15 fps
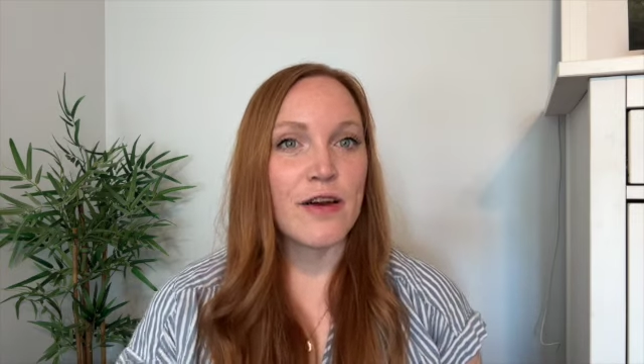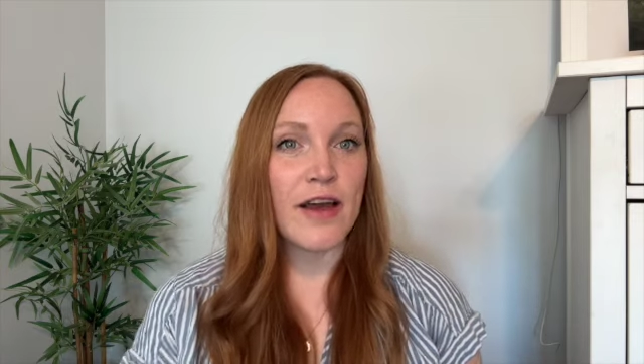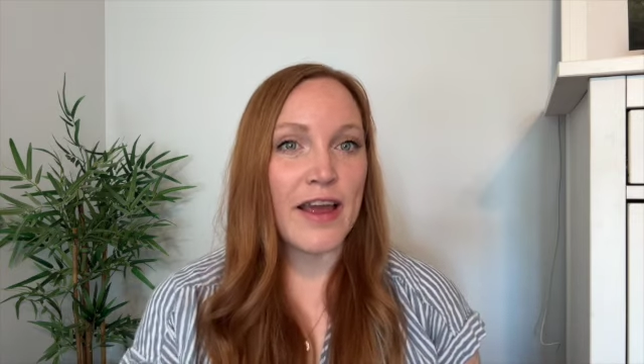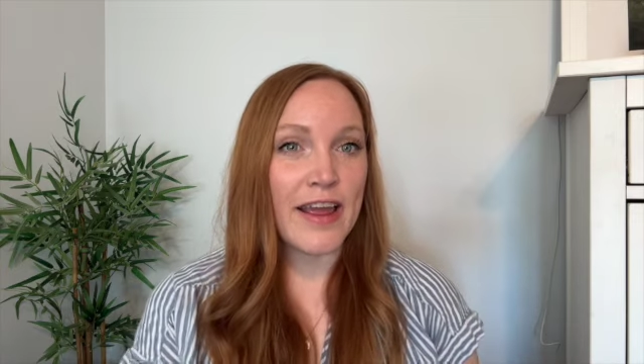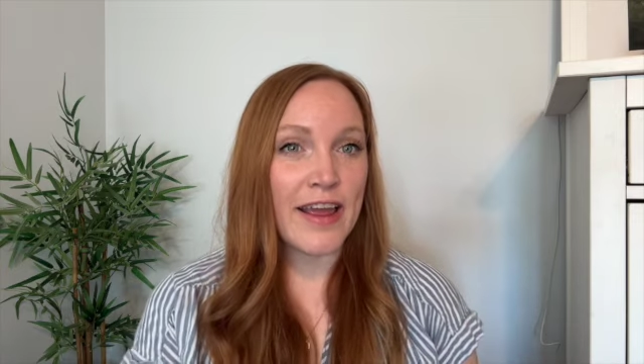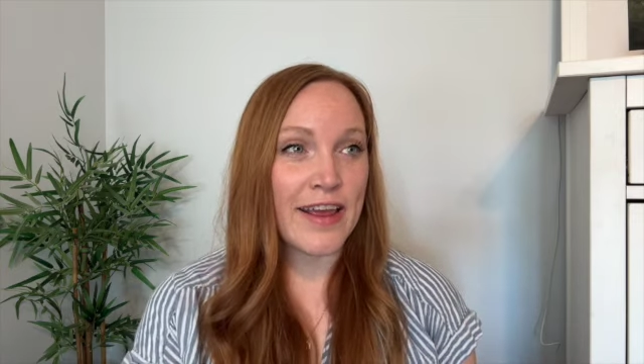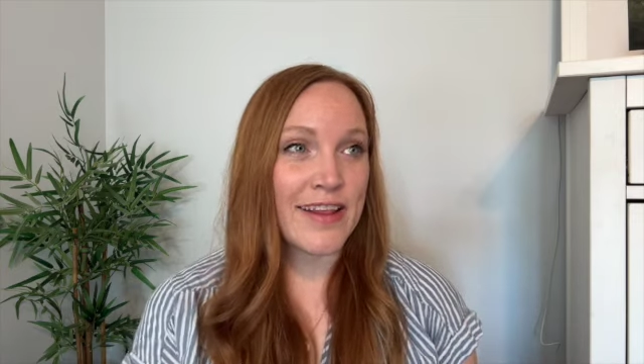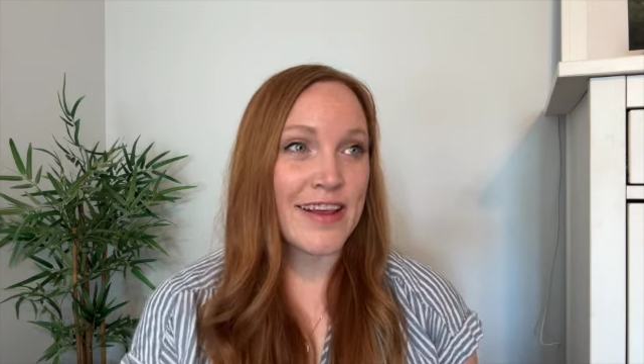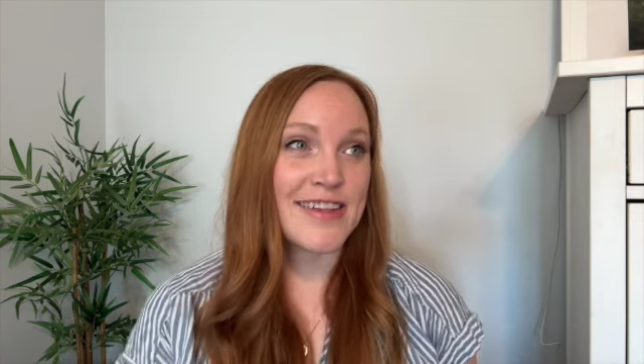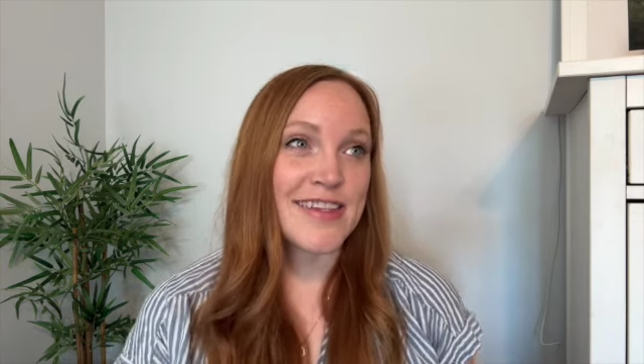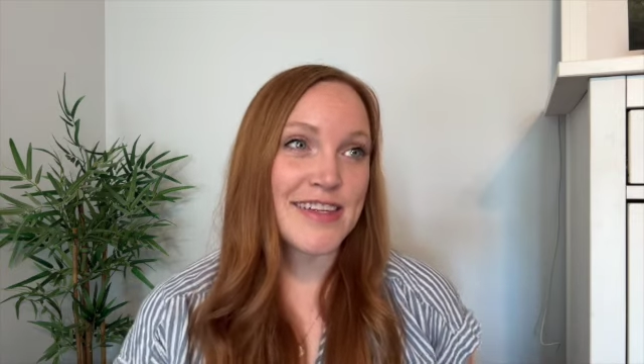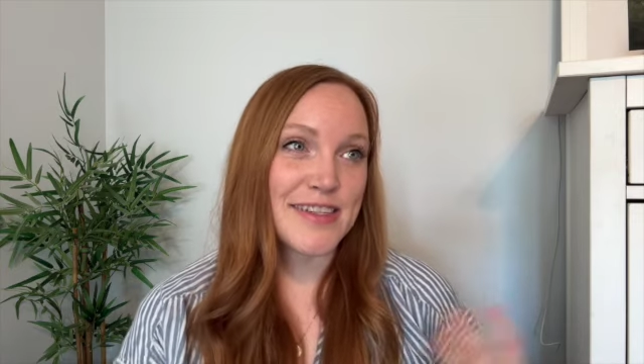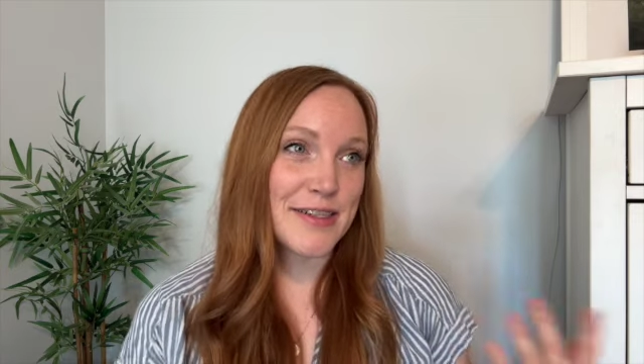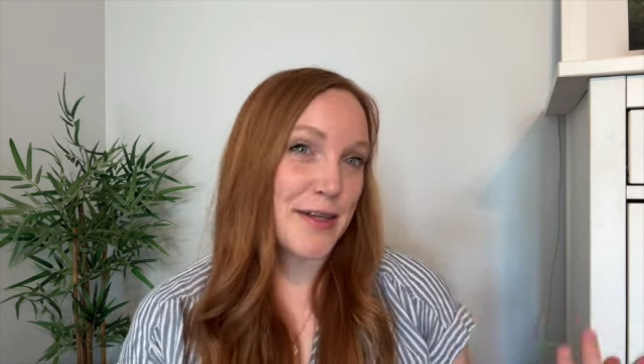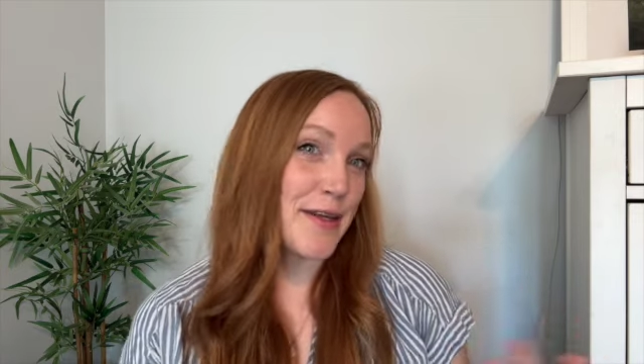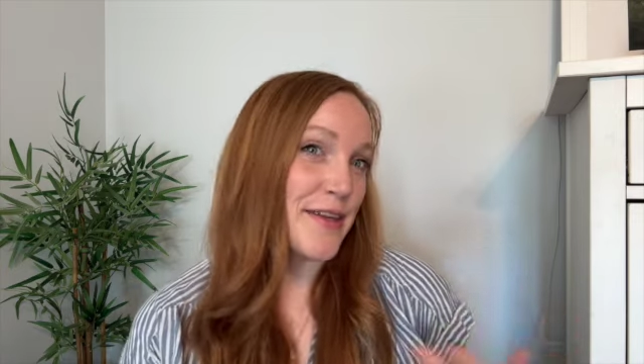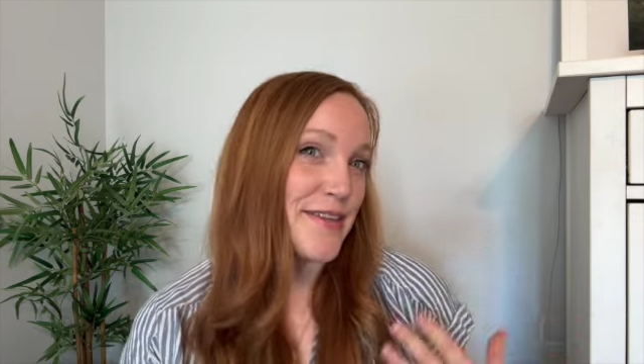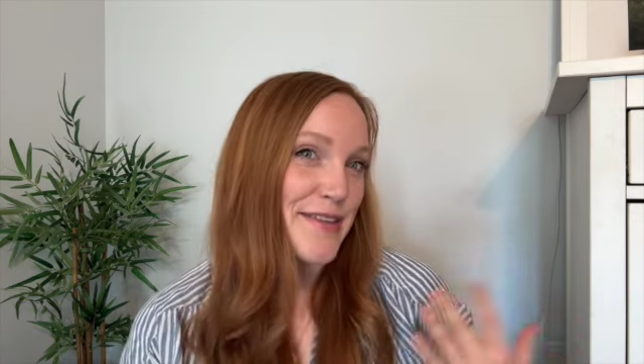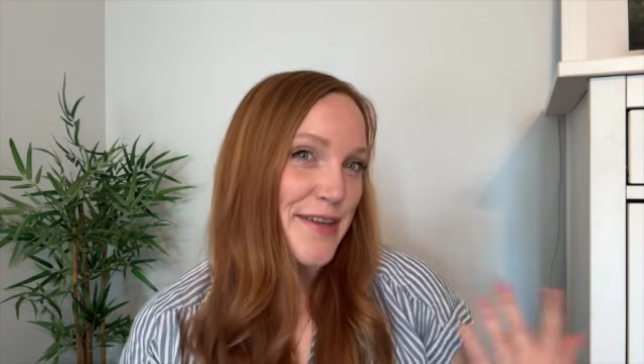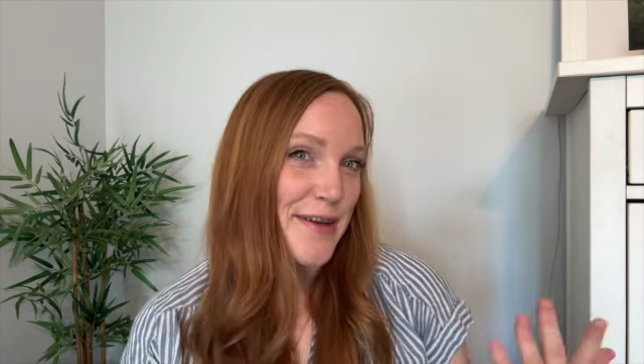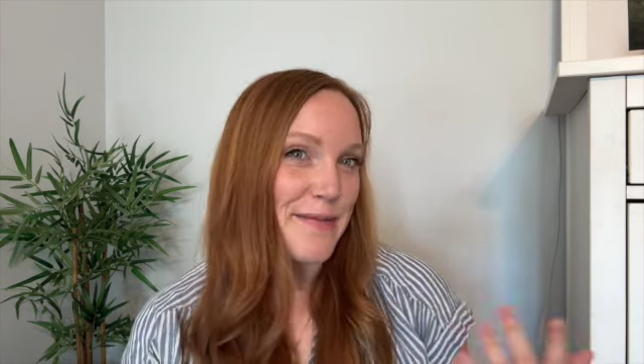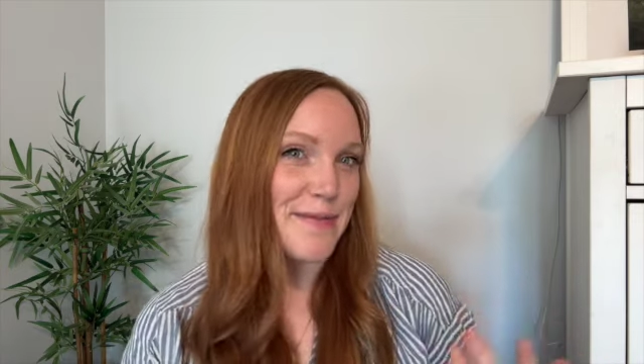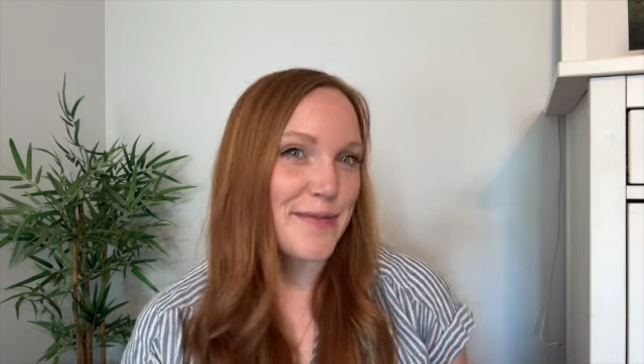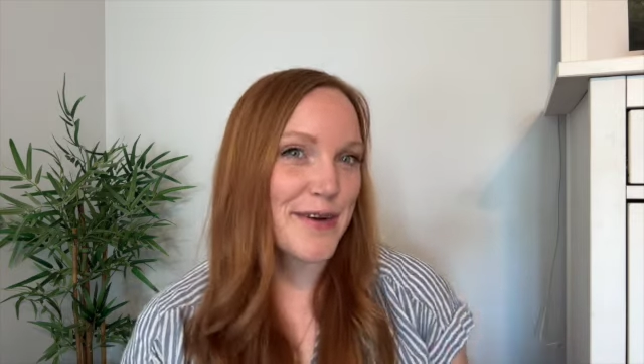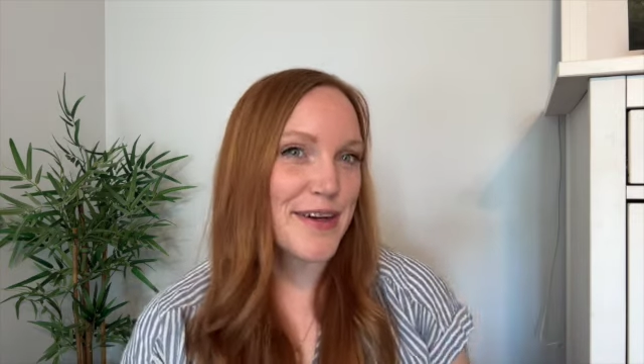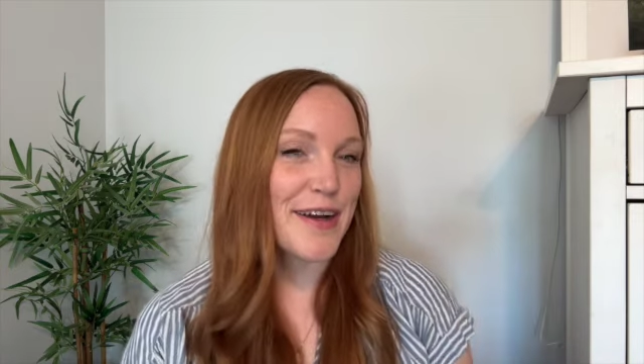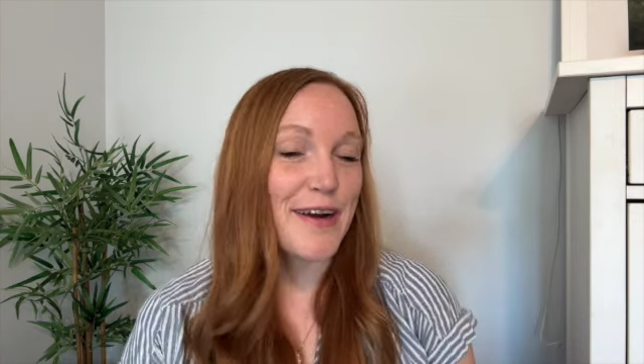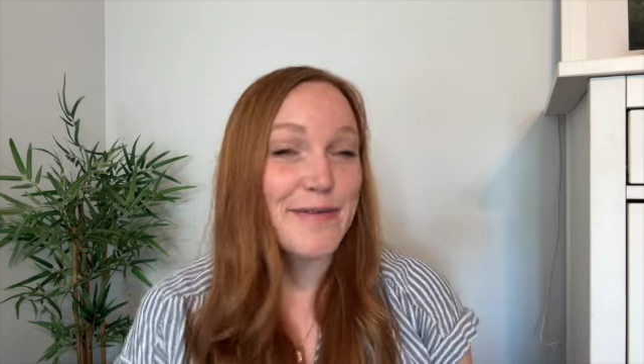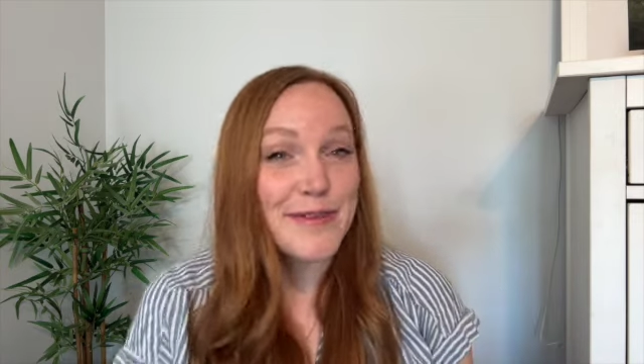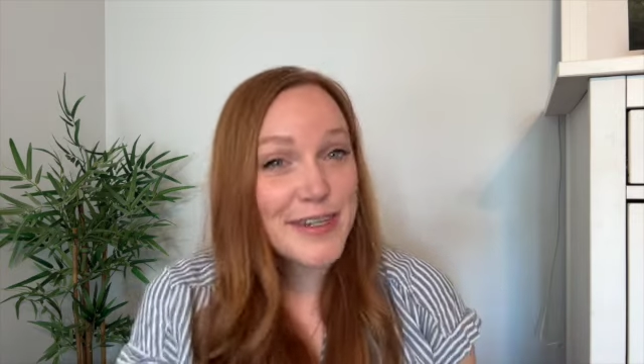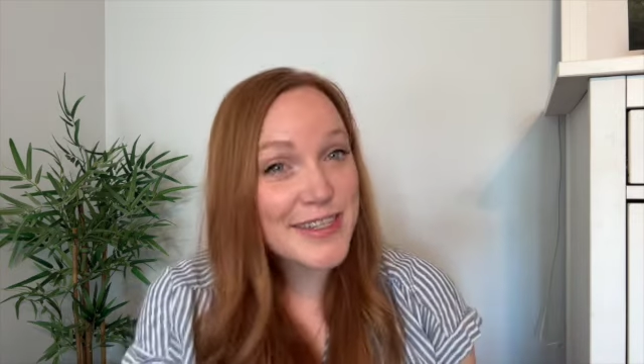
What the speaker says: And that takes some work off your